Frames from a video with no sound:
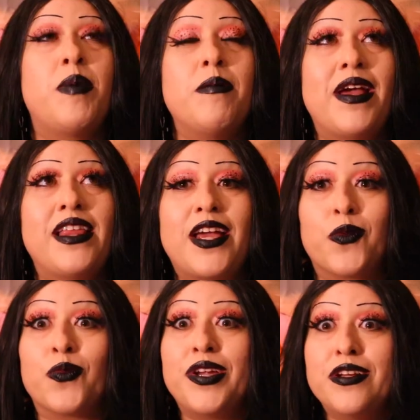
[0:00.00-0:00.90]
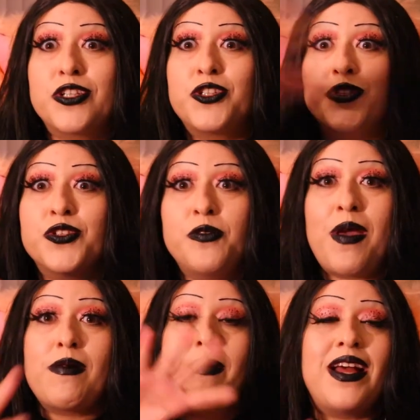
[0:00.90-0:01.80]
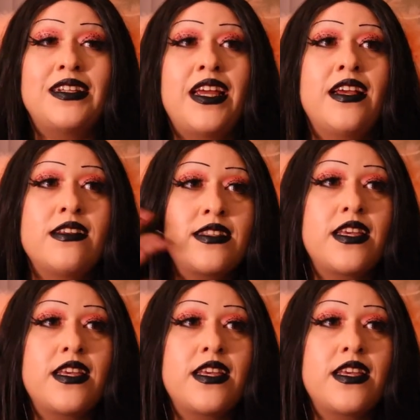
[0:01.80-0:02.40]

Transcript: But my like real true baby bat days,